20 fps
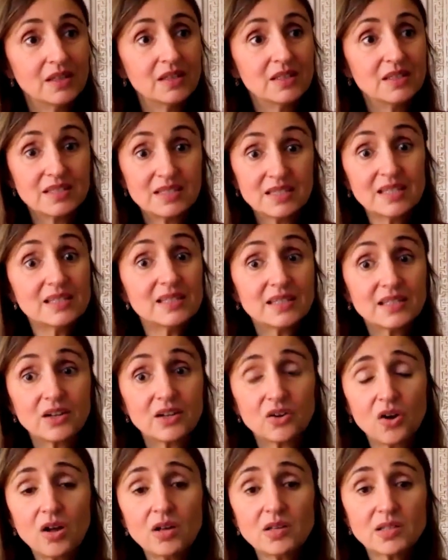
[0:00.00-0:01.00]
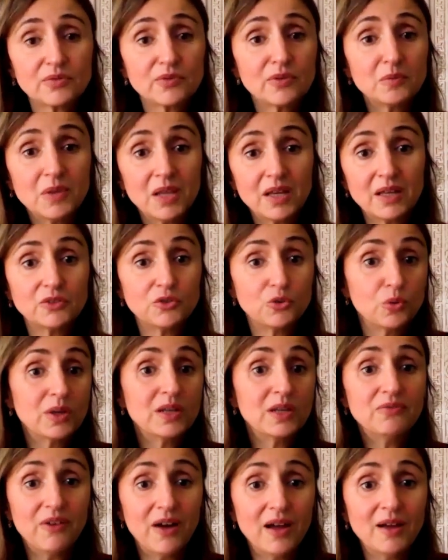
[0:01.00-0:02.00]
sits across from like
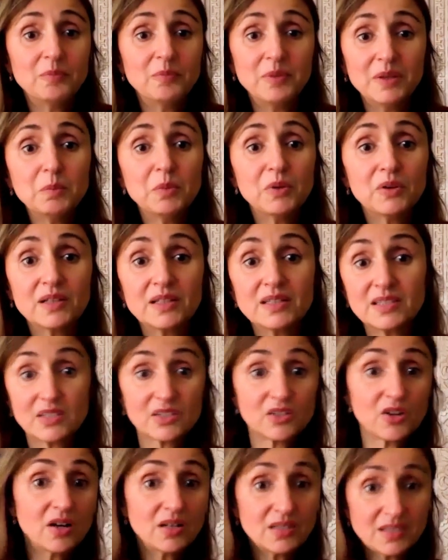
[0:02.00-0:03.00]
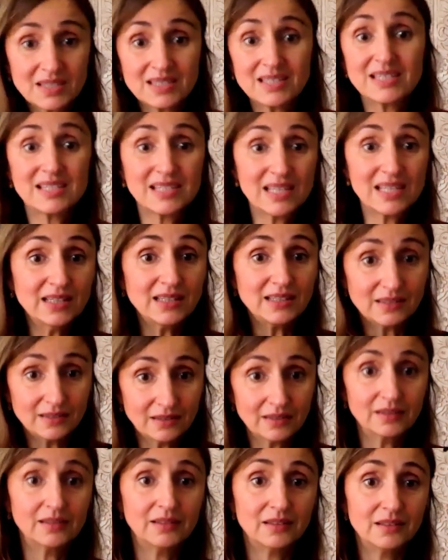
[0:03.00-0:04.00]
twenty-five people and starts to sing,
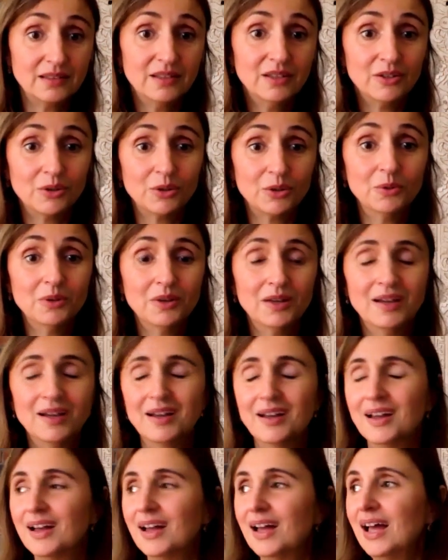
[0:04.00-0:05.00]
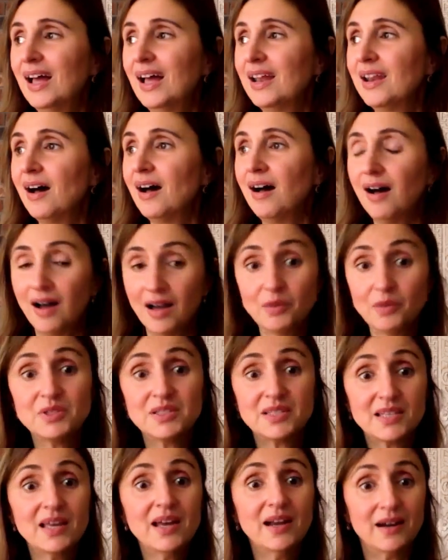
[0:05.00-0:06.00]
you know, and I was
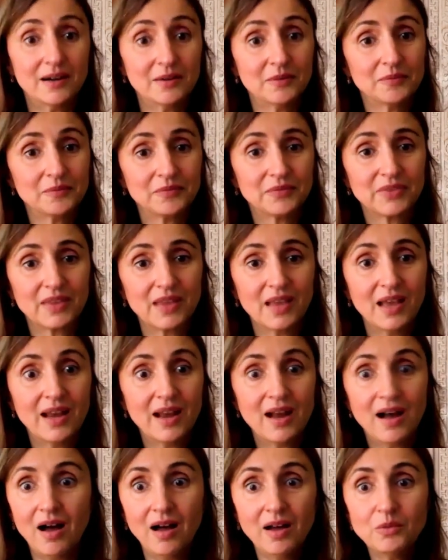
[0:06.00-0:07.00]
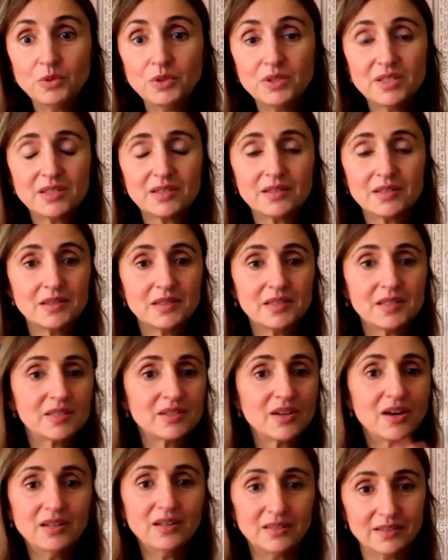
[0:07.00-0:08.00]
there and I was
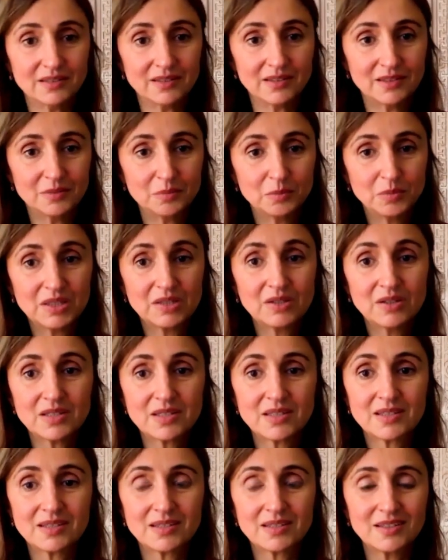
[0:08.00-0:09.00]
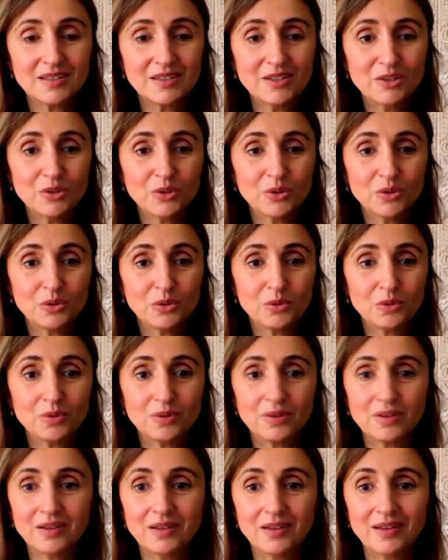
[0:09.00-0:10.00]
stunned because, you know,
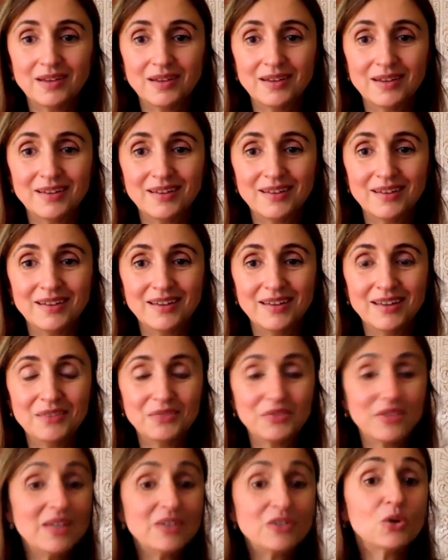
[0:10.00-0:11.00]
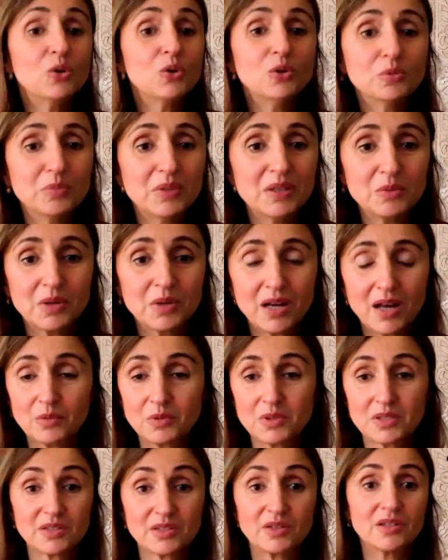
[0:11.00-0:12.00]
it, if they told me when I
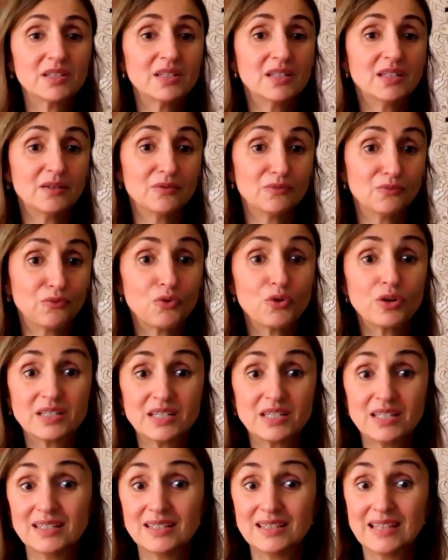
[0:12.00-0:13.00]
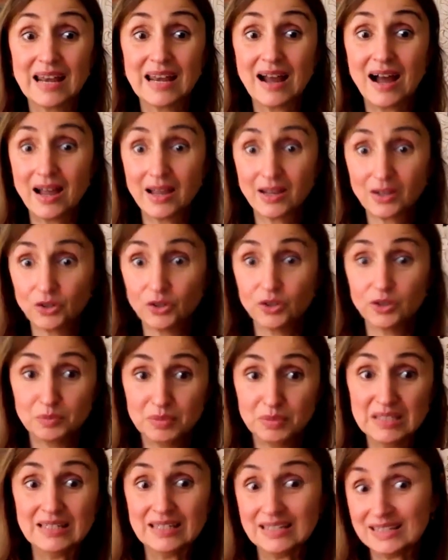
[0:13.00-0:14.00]
was thirteen and fourteen that I could
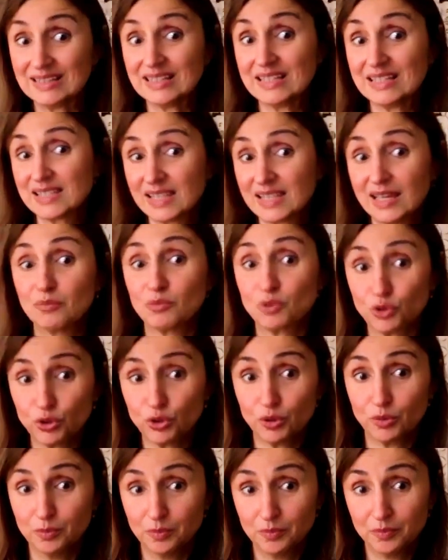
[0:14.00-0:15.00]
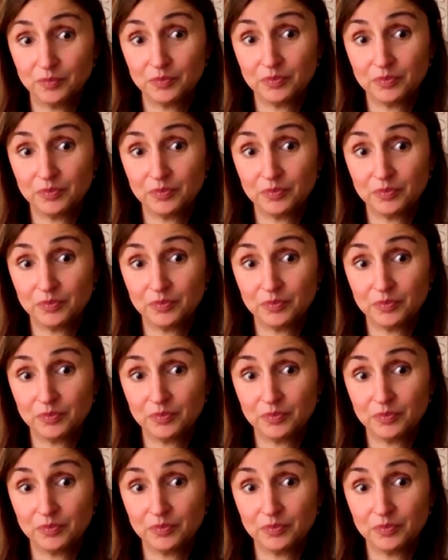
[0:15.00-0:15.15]
be in the same room